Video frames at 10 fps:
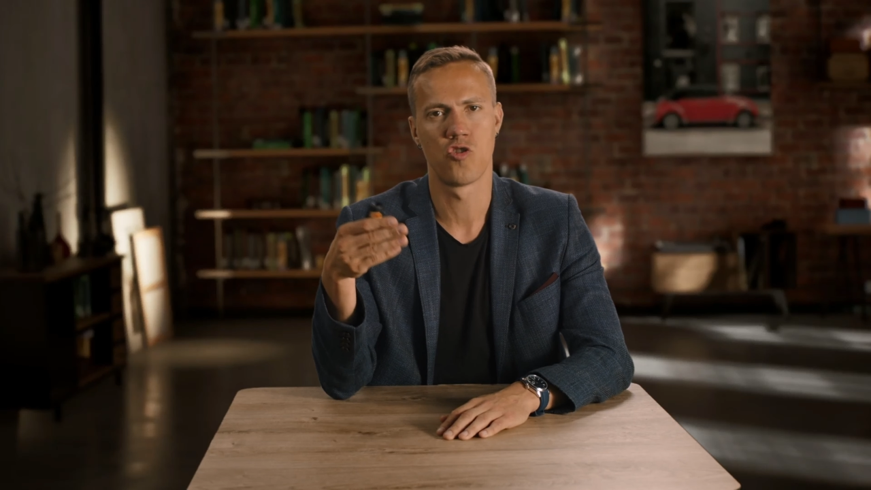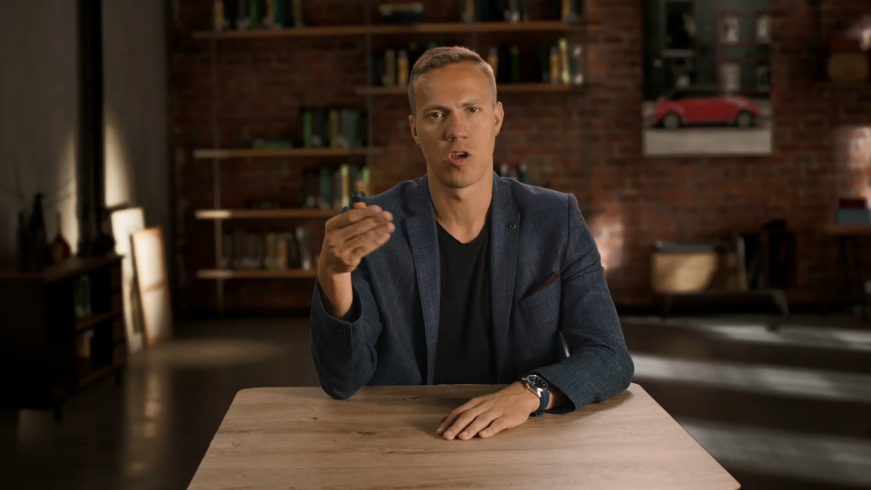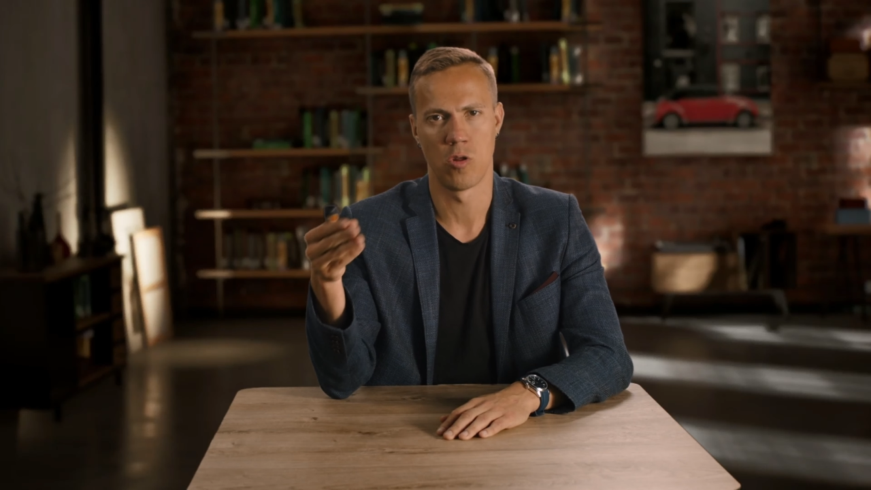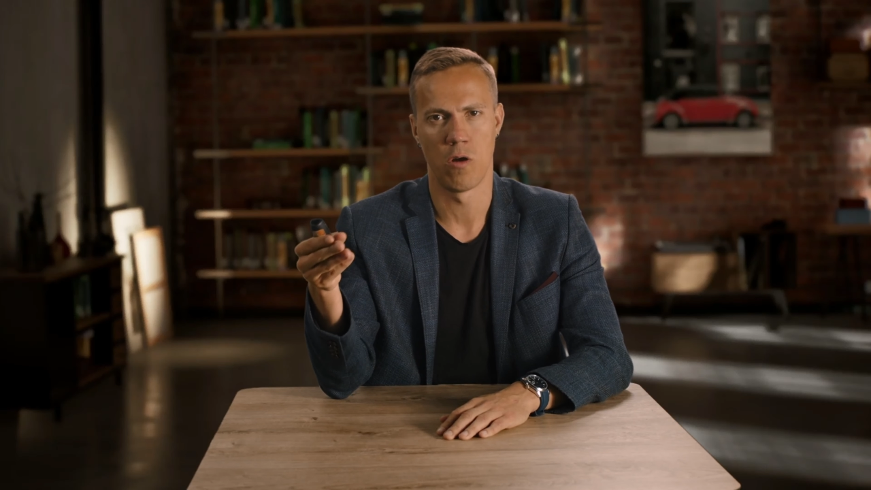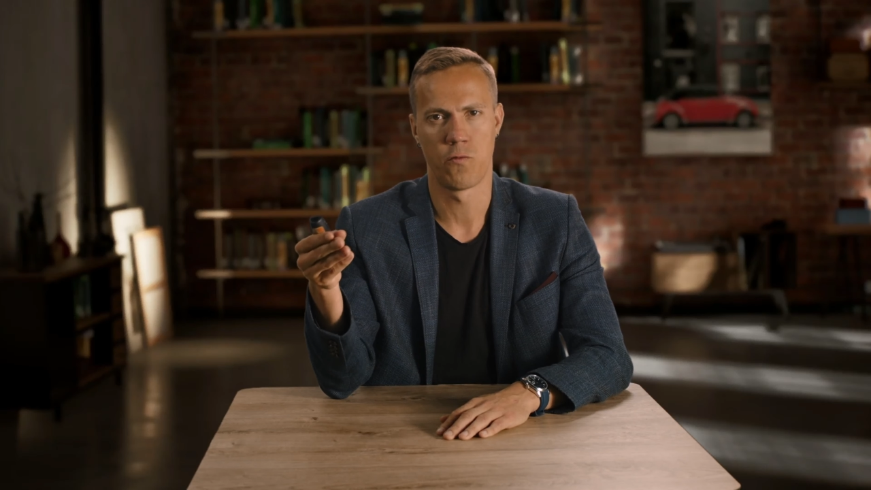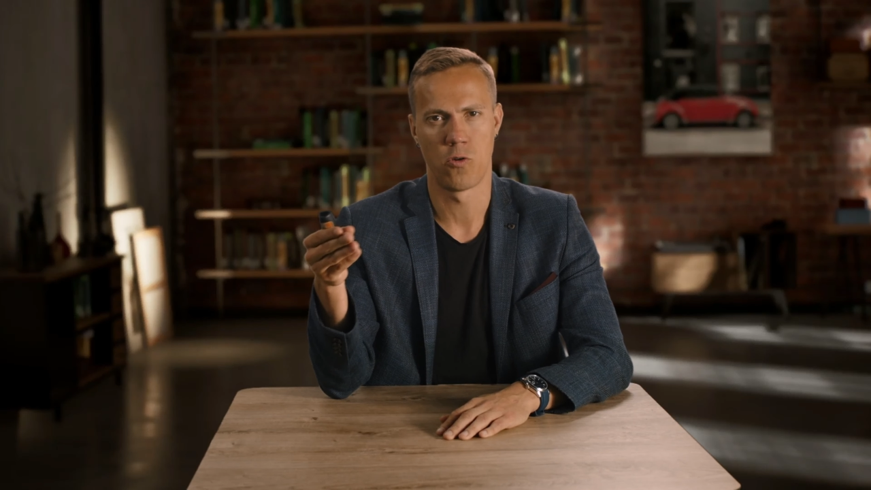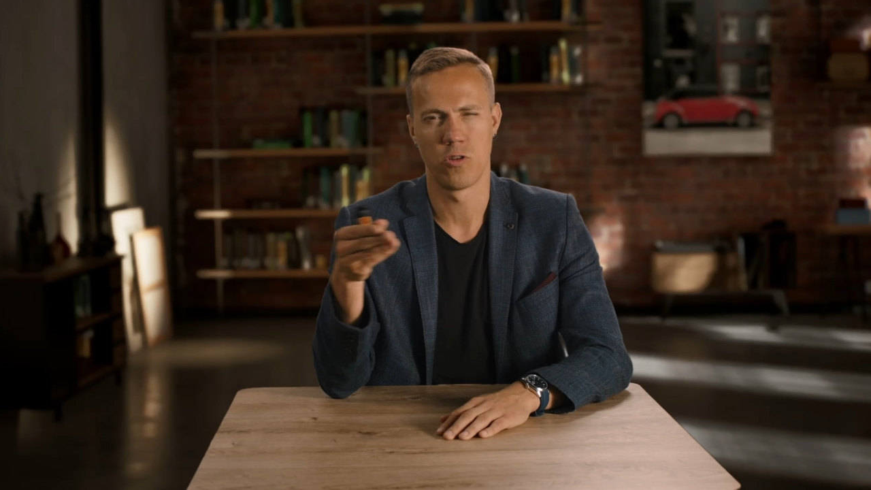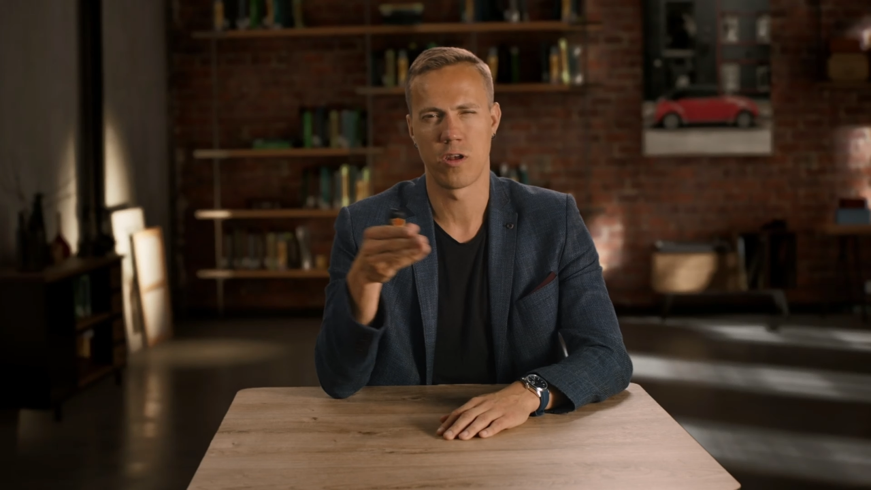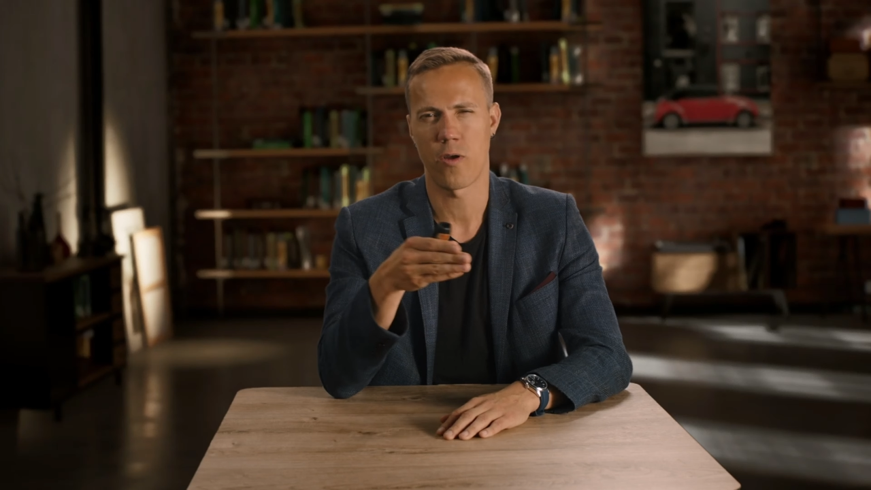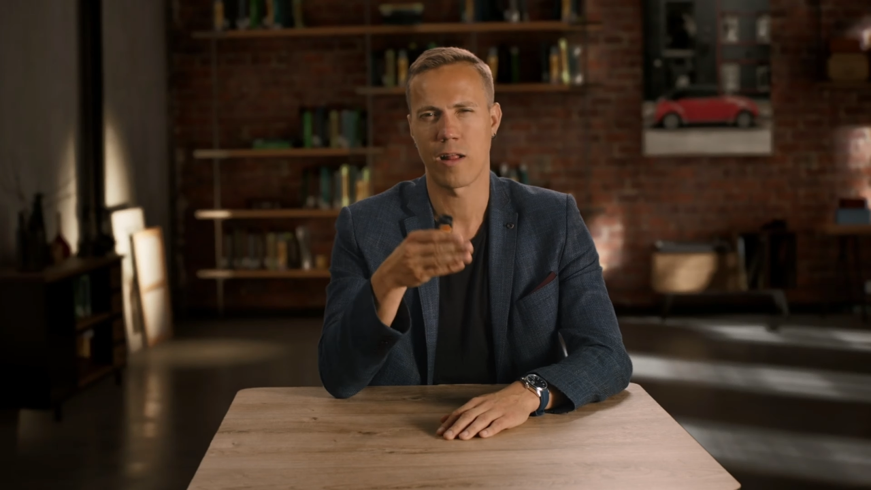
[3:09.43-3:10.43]
and offer
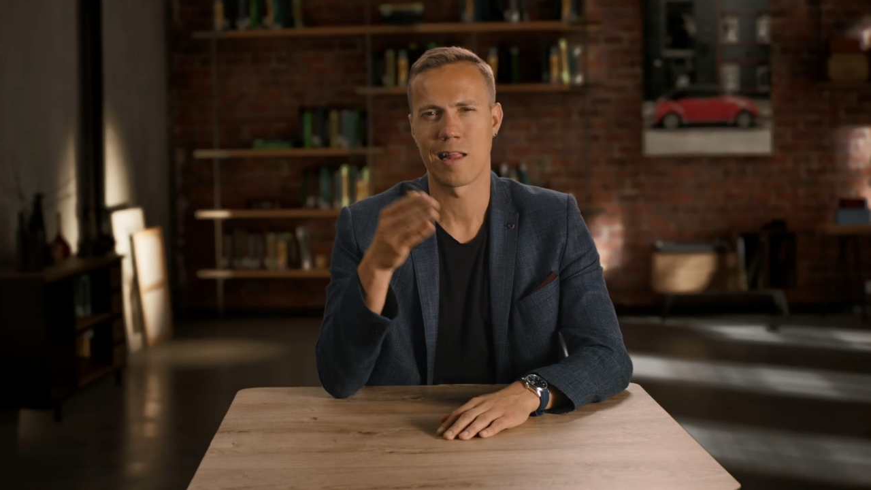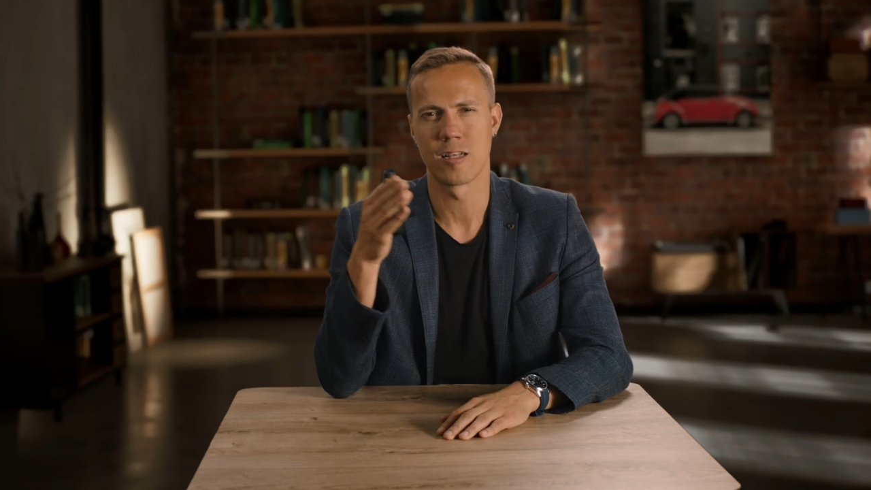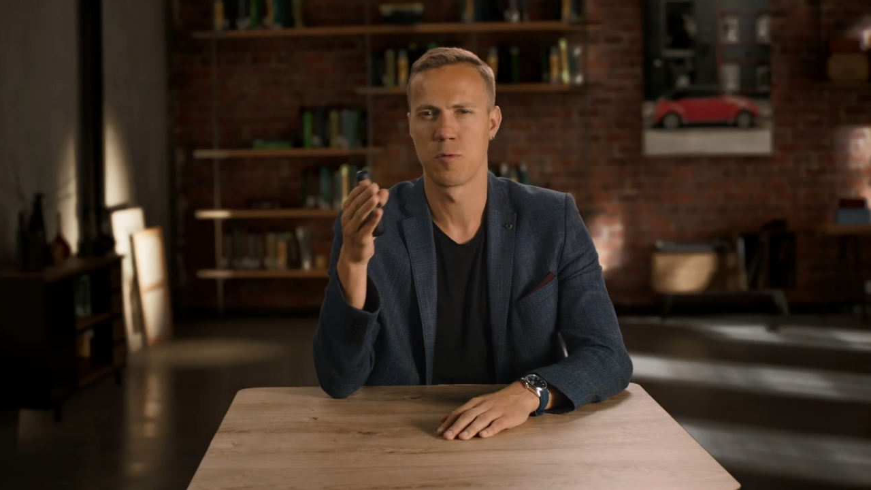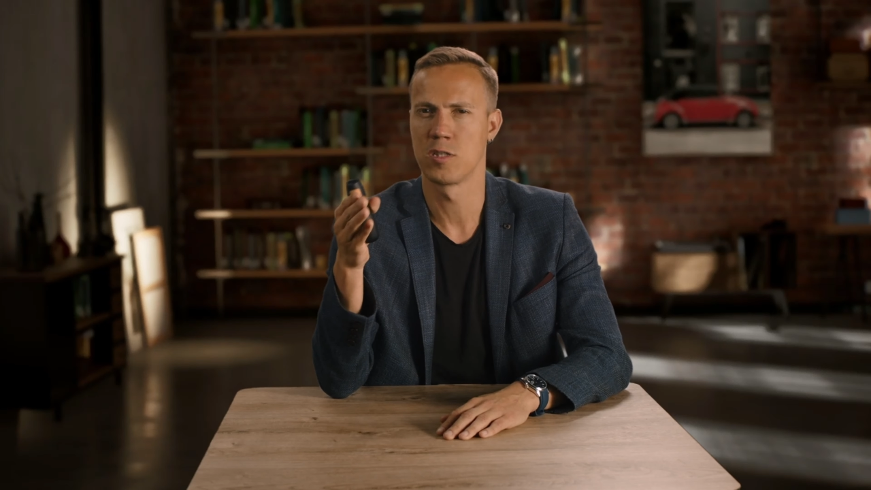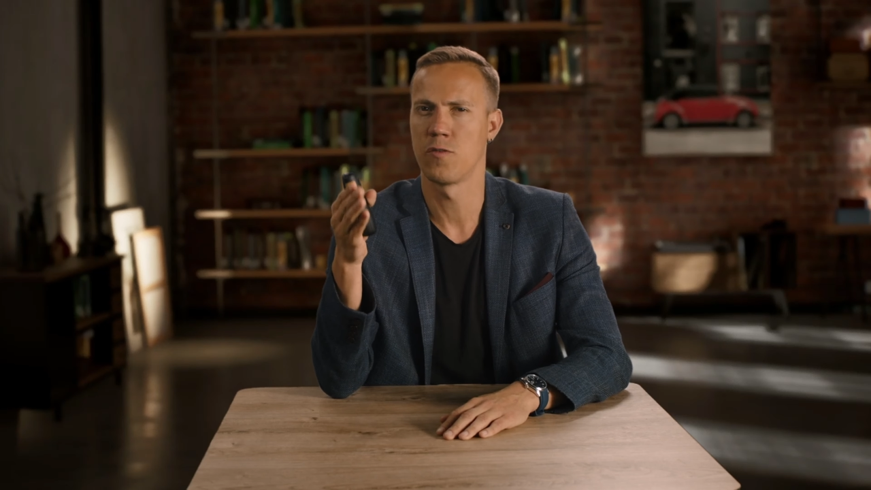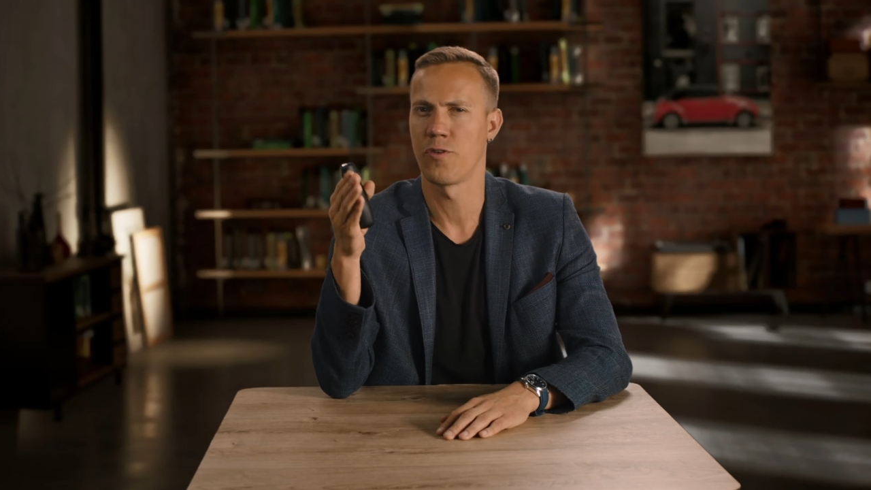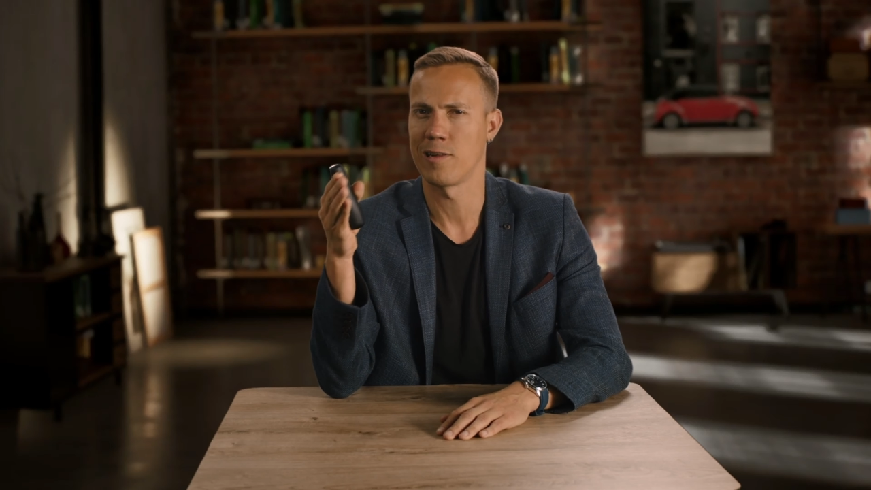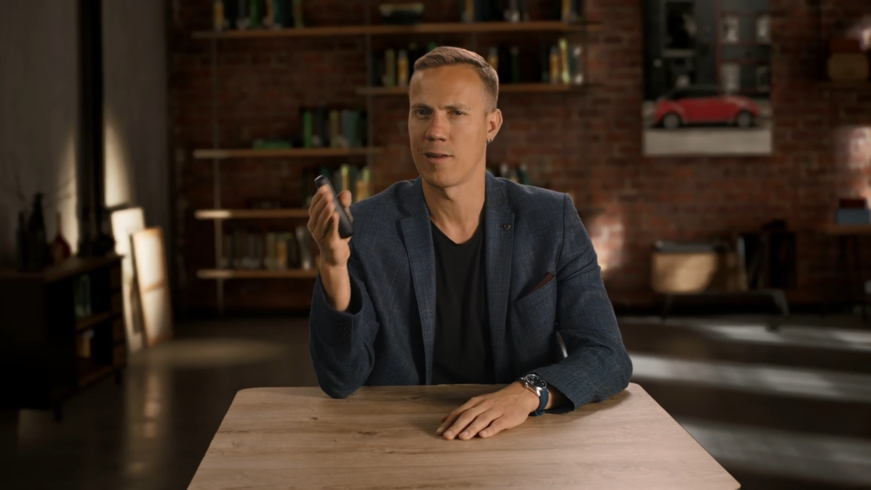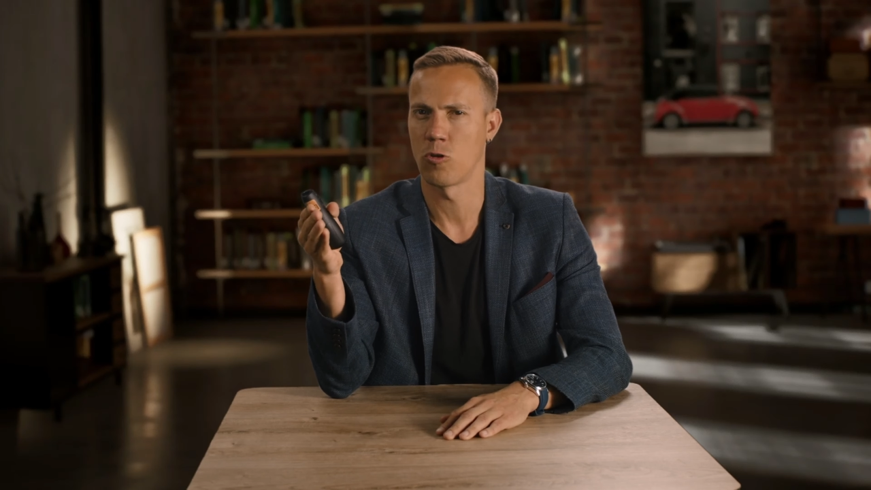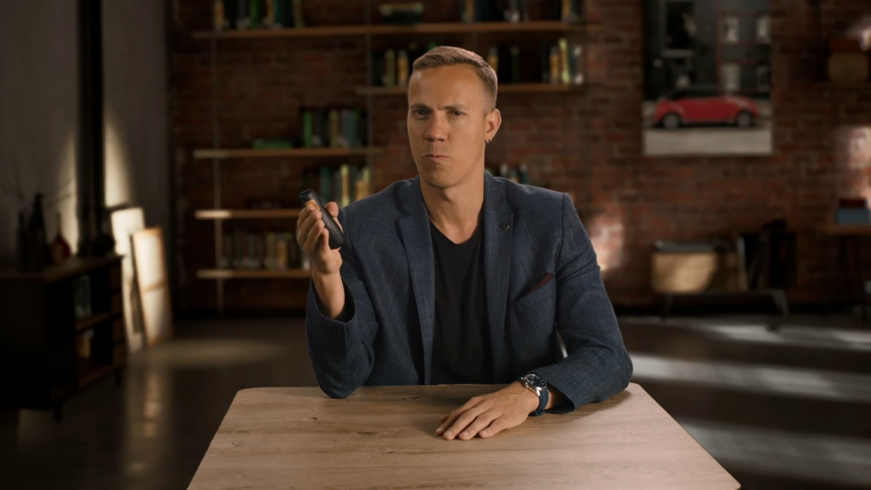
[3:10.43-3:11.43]
directly and
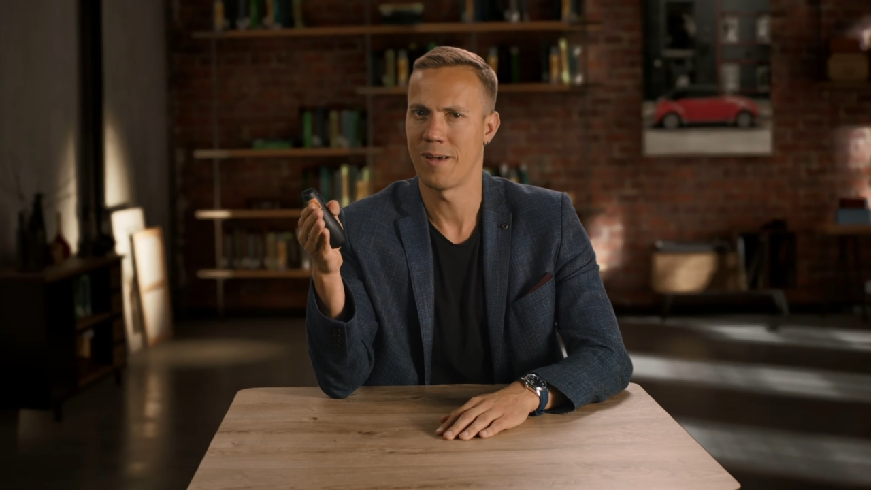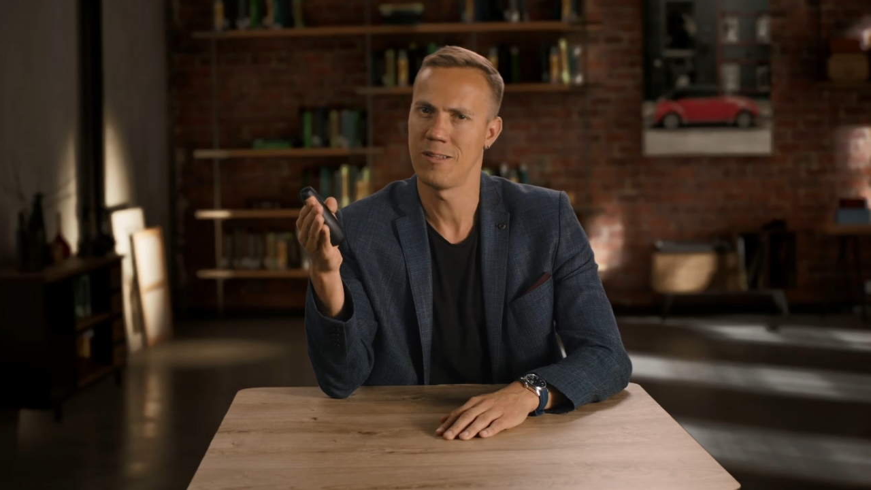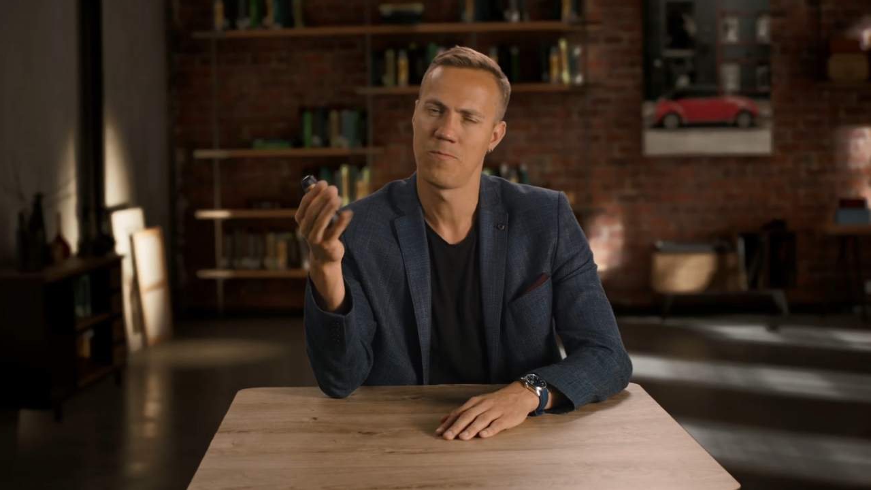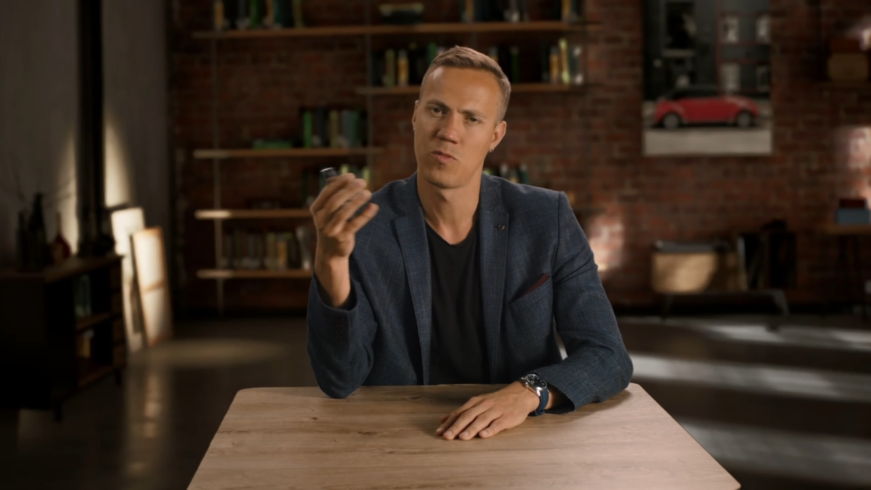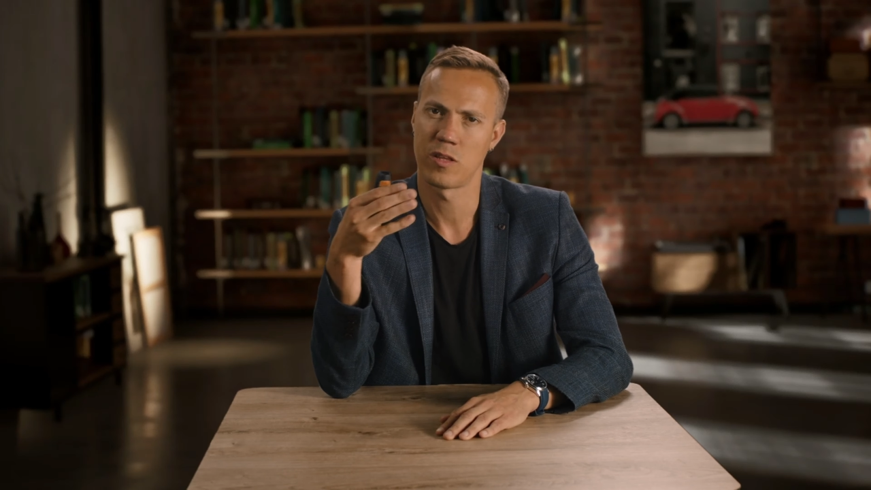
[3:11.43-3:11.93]
specifically to men,